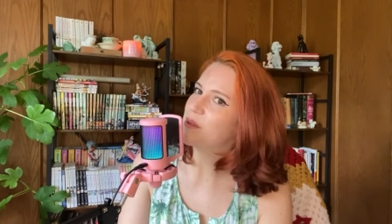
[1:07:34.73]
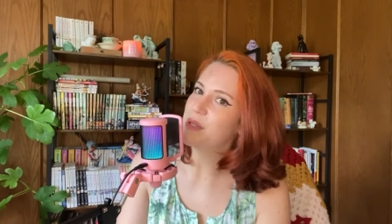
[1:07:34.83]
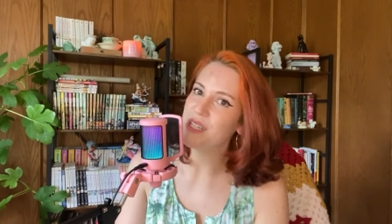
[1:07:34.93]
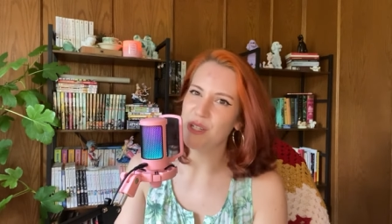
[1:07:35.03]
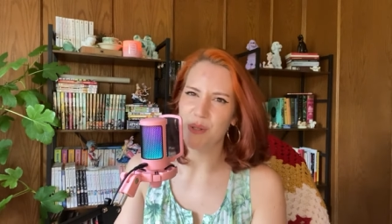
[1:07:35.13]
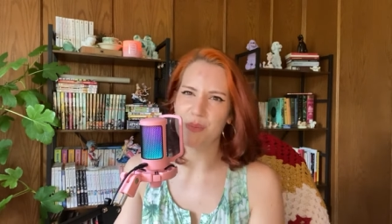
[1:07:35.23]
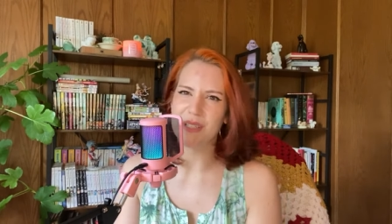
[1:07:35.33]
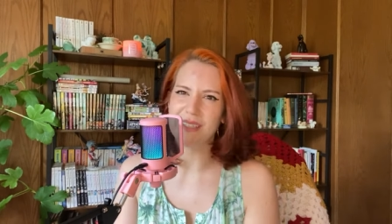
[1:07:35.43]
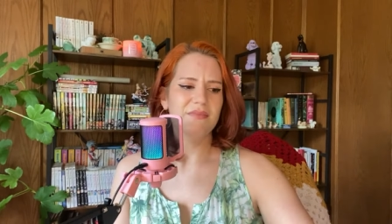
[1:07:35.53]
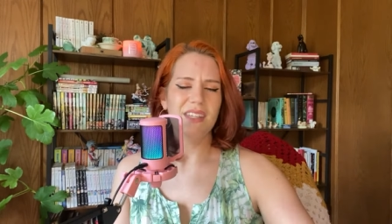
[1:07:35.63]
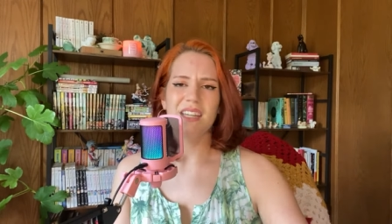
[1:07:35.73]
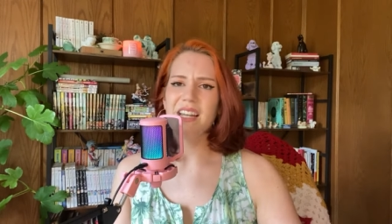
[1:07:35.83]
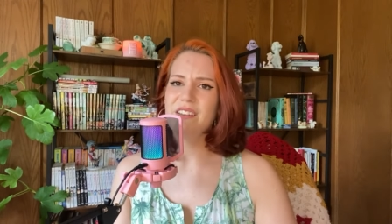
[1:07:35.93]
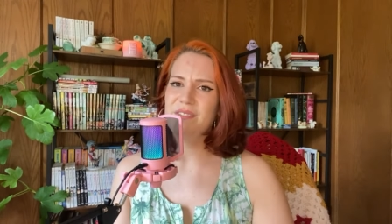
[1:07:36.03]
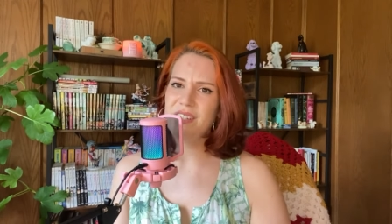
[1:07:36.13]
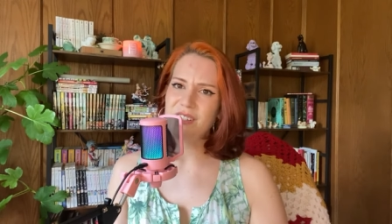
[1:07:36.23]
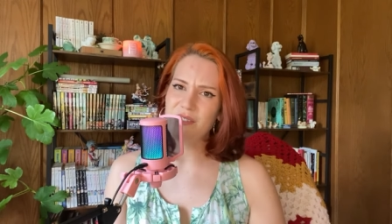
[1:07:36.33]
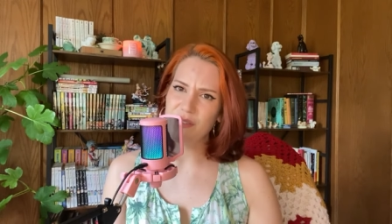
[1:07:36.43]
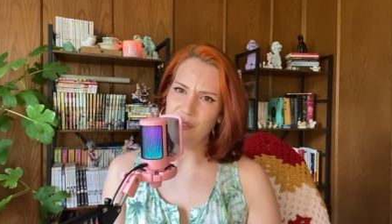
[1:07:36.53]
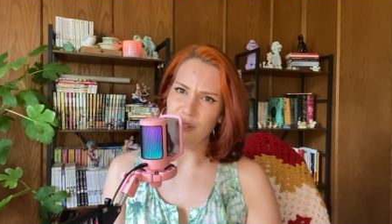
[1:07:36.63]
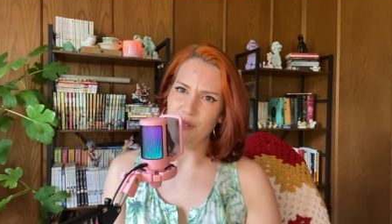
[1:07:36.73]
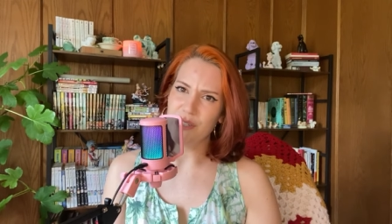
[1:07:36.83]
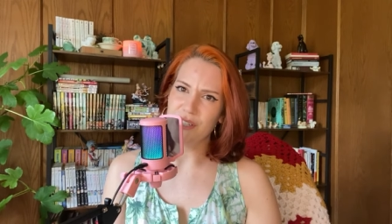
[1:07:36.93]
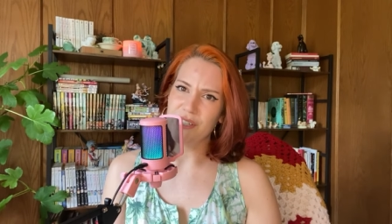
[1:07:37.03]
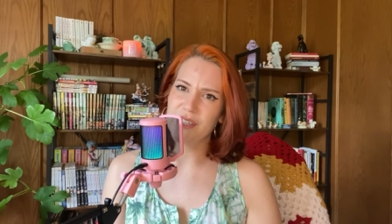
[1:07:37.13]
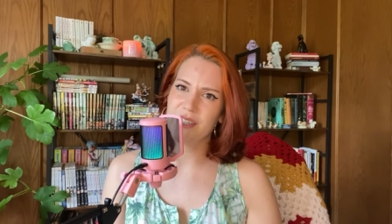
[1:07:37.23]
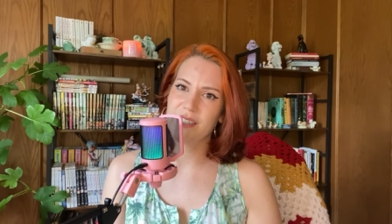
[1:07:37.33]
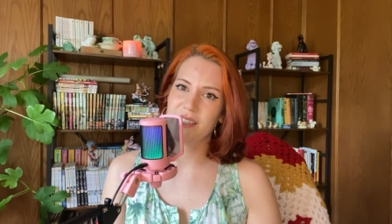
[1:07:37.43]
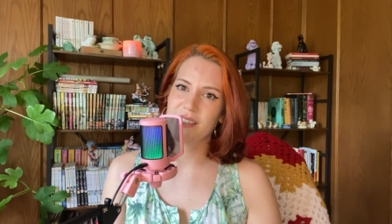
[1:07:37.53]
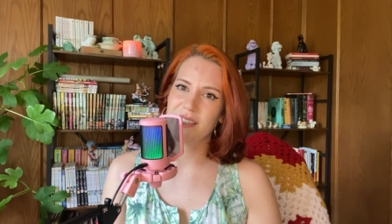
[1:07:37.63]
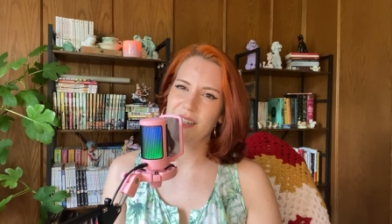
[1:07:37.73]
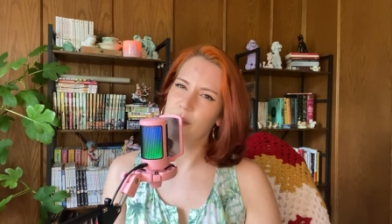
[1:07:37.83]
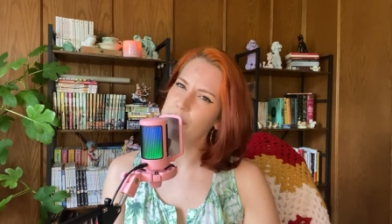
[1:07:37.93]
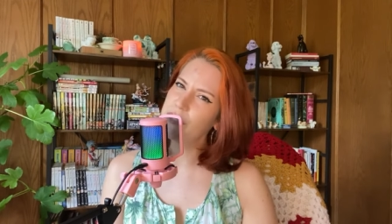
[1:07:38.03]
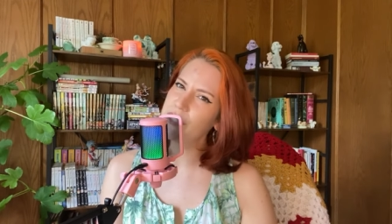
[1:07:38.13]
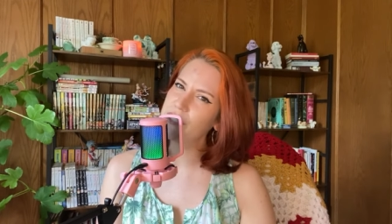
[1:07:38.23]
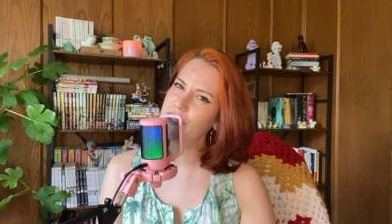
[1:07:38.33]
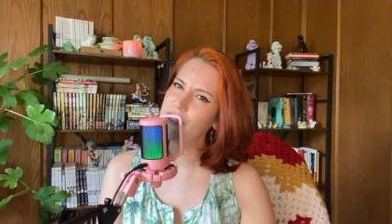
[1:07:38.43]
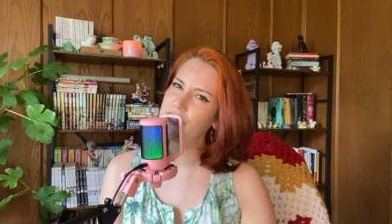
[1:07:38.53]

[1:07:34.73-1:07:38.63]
to be human and like feel of the future? Helps her.